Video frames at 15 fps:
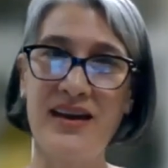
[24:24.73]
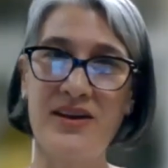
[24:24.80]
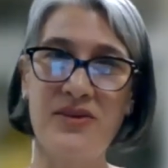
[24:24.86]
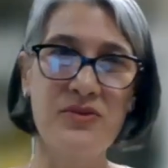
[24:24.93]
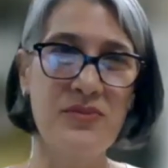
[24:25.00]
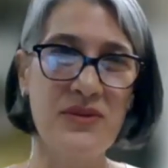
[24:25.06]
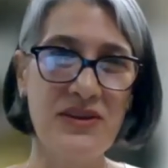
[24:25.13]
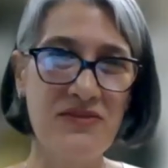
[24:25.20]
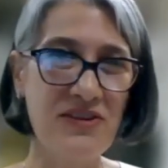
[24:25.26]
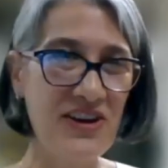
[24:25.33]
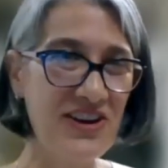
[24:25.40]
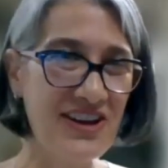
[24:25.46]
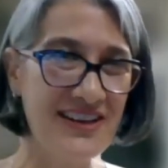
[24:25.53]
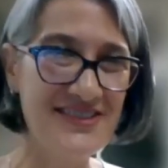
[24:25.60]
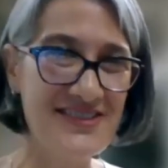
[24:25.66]
it would be
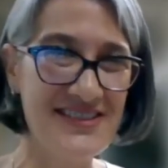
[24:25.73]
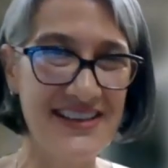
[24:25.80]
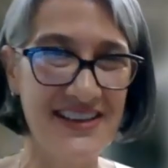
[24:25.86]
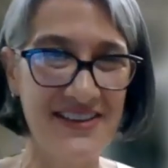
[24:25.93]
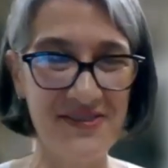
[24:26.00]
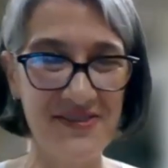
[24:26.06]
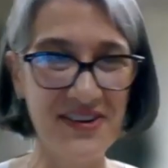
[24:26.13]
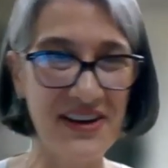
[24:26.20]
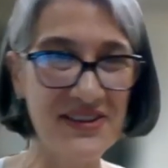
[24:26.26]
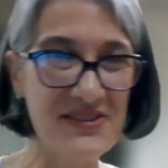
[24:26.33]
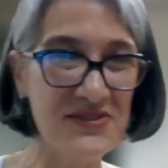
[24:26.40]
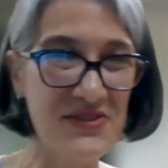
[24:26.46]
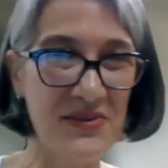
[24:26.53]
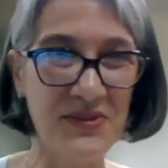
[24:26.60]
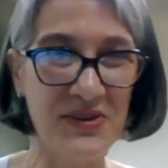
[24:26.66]
very interesting for
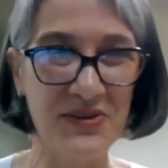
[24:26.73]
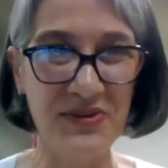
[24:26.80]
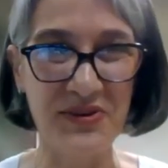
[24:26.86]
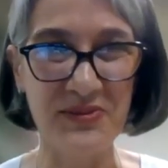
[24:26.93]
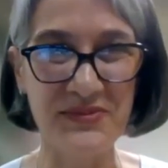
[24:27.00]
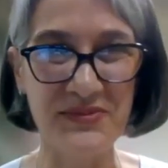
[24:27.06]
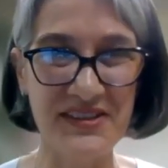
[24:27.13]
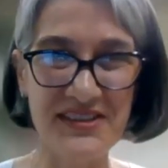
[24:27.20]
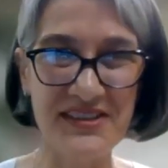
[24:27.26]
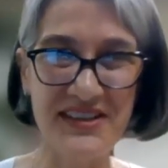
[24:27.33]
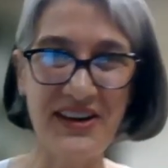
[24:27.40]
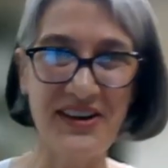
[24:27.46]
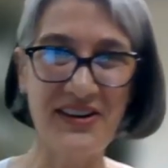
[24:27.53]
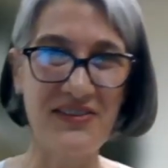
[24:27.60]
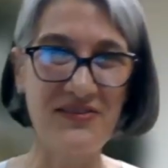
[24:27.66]
others from the group to
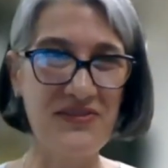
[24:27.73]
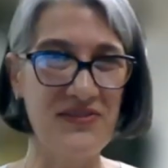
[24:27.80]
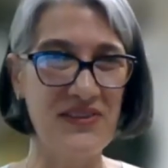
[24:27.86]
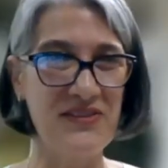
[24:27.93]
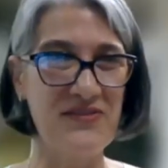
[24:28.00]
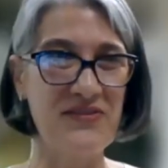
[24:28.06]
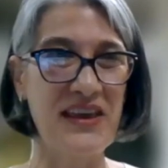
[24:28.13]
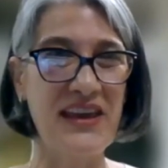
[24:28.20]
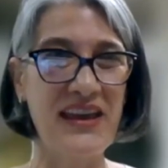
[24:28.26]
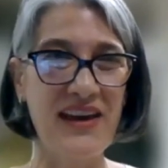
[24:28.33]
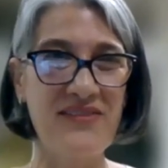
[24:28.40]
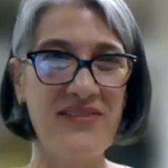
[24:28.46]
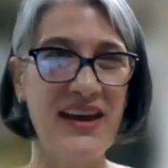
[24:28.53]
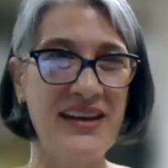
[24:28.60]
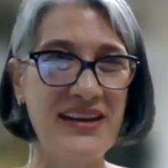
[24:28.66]
share if they
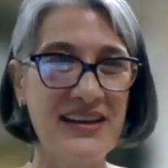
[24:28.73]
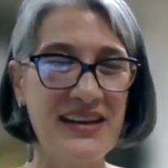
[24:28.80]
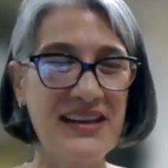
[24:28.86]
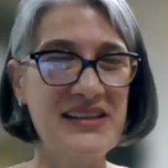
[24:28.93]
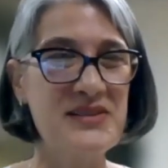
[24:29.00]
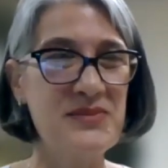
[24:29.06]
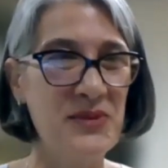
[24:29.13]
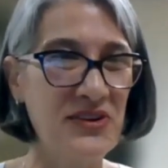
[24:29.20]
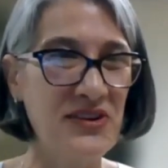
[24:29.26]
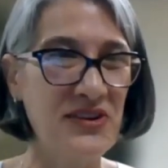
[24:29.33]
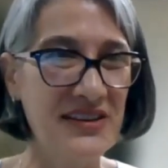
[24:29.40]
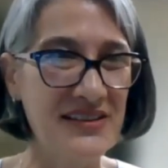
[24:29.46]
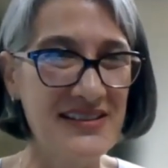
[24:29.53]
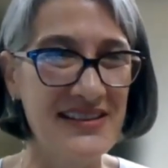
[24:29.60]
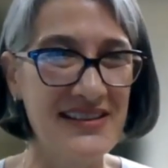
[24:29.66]
have had any
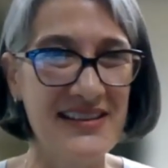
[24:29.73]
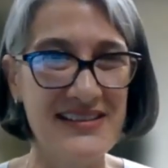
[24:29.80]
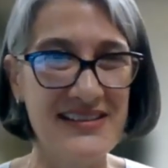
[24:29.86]
experience in this